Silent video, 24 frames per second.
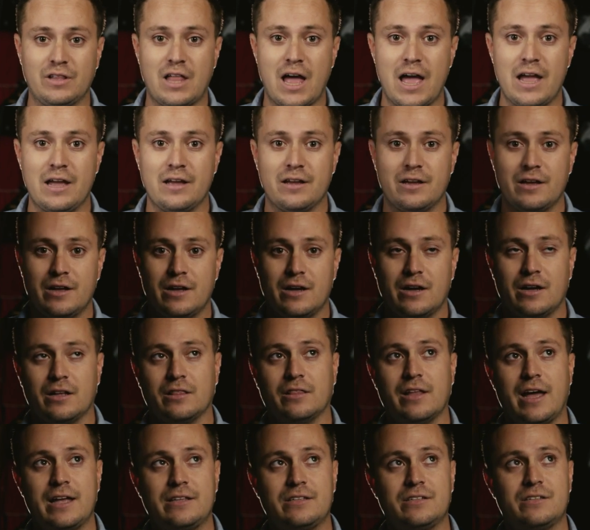light,
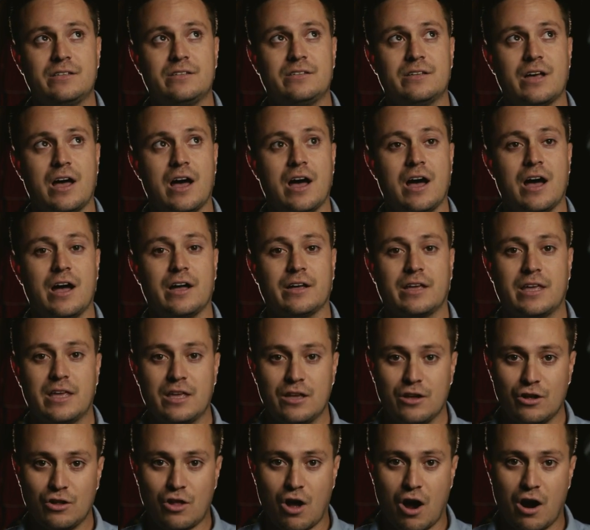let's
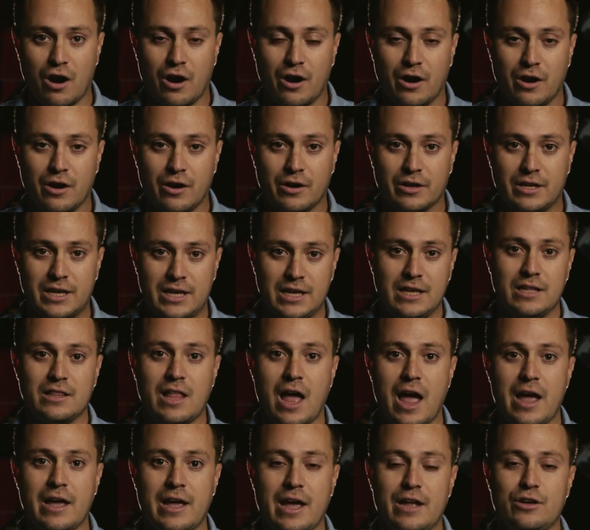kill our key
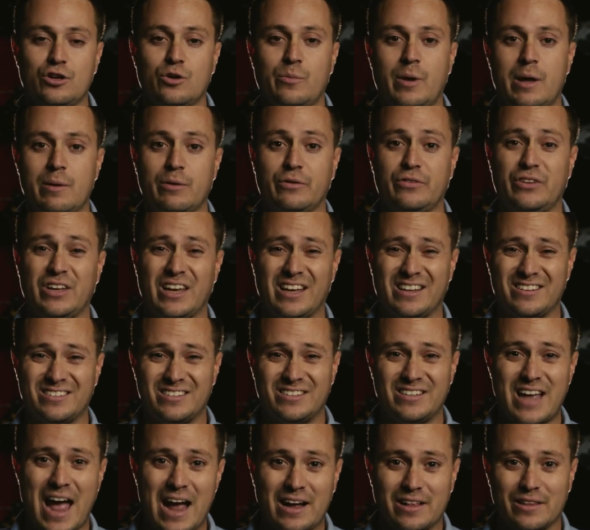light, and you'll be able to see
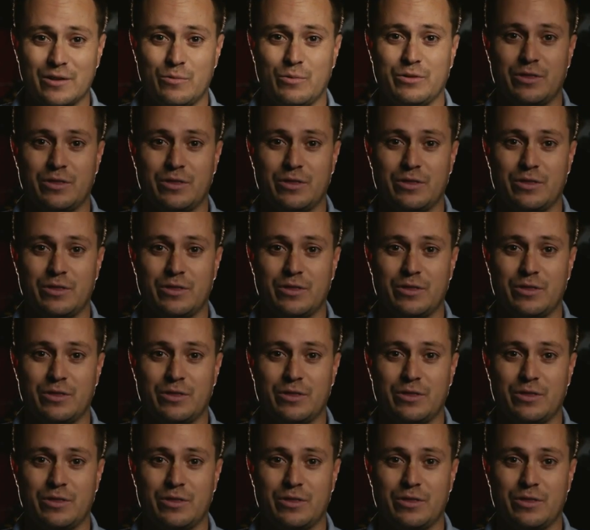exactly